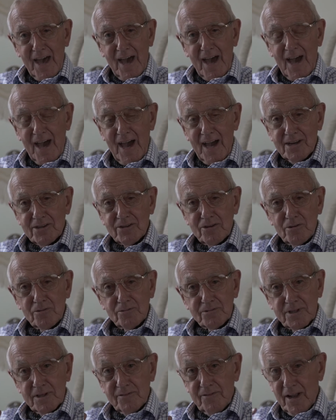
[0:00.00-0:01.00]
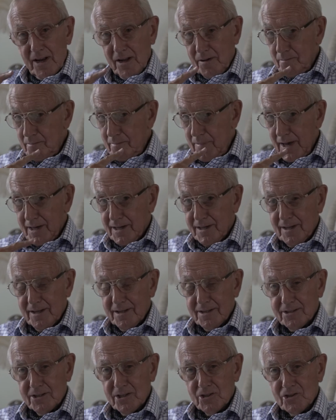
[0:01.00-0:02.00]
Had you developed
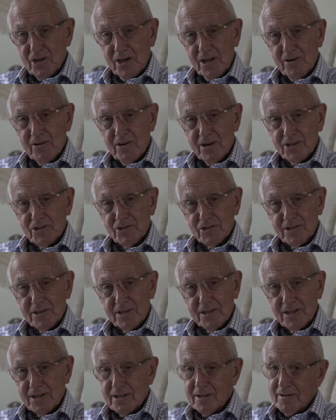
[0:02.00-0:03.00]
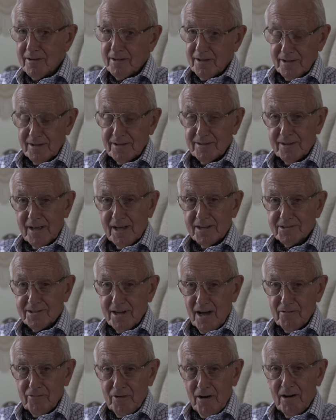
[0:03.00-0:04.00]
macular degeneration in that
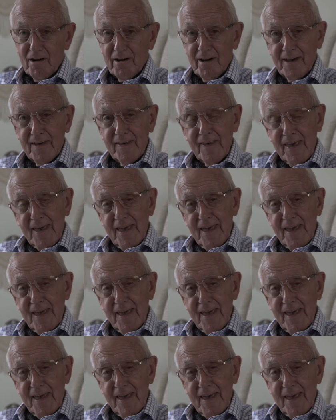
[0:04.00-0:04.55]
duff eye,